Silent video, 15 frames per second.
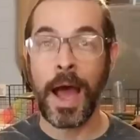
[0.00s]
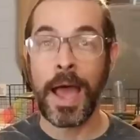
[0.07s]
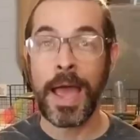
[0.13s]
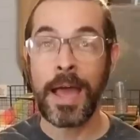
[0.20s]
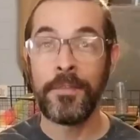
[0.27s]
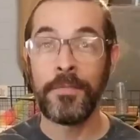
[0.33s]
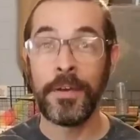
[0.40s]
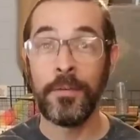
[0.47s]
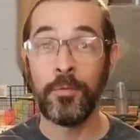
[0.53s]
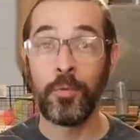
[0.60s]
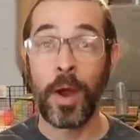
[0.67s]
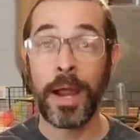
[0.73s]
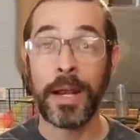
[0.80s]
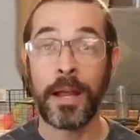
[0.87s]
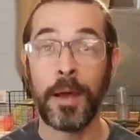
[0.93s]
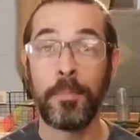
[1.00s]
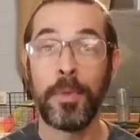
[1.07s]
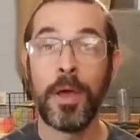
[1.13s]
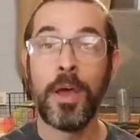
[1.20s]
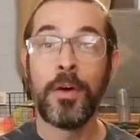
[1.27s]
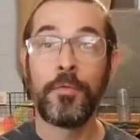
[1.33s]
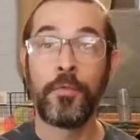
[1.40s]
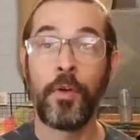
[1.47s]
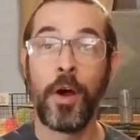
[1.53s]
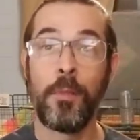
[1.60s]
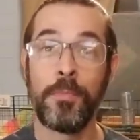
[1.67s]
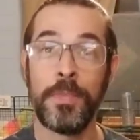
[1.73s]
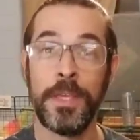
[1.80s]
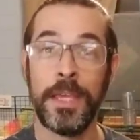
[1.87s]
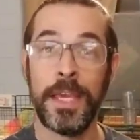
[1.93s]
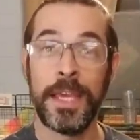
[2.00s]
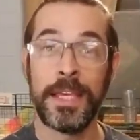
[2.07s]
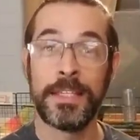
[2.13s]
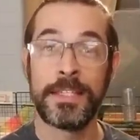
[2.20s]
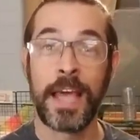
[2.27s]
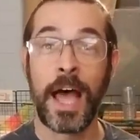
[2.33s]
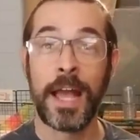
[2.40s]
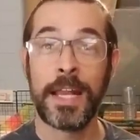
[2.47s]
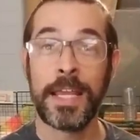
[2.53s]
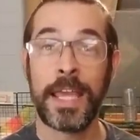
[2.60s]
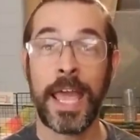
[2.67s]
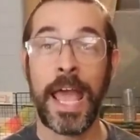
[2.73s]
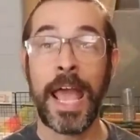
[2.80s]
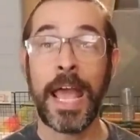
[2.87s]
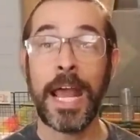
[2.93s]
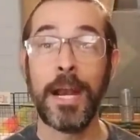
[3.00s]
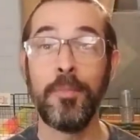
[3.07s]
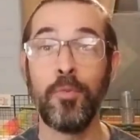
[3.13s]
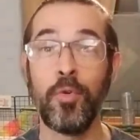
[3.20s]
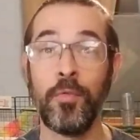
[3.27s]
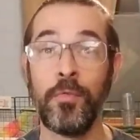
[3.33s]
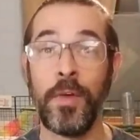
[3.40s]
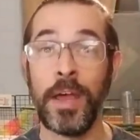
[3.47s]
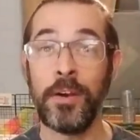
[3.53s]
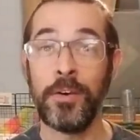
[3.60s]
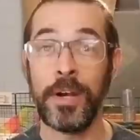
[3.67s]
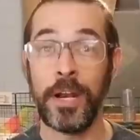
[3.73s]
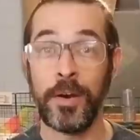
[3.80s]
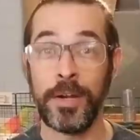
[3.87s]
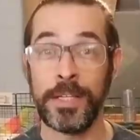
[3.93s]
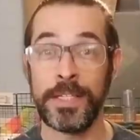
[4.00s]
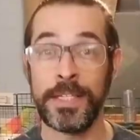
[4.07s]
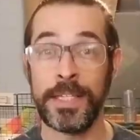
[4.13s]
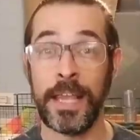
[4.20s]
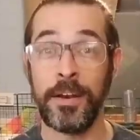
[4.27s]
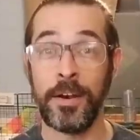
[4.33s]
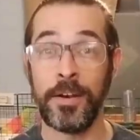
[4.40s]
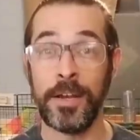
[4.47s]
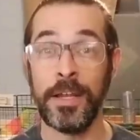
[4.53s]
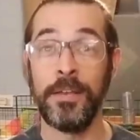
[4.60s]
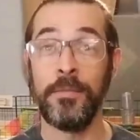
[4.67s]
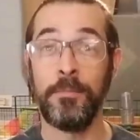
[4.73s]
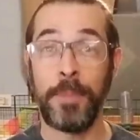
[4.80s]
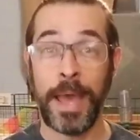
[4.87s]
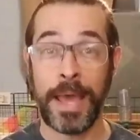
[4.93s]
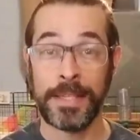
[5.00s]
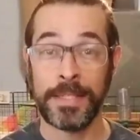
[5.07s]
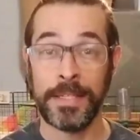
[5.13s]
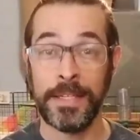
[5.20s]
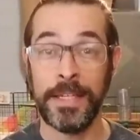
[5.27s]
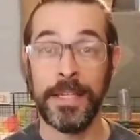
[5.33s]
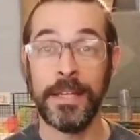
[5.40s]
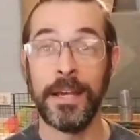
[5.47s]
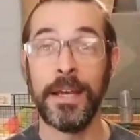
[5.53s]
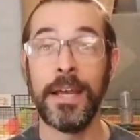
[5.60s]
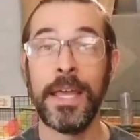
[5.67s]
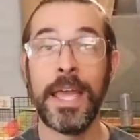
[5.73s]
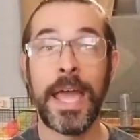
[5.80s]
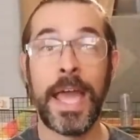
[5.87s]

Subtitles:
I have a write-up from the Exotic Animal Veterinary Center in Pasadena,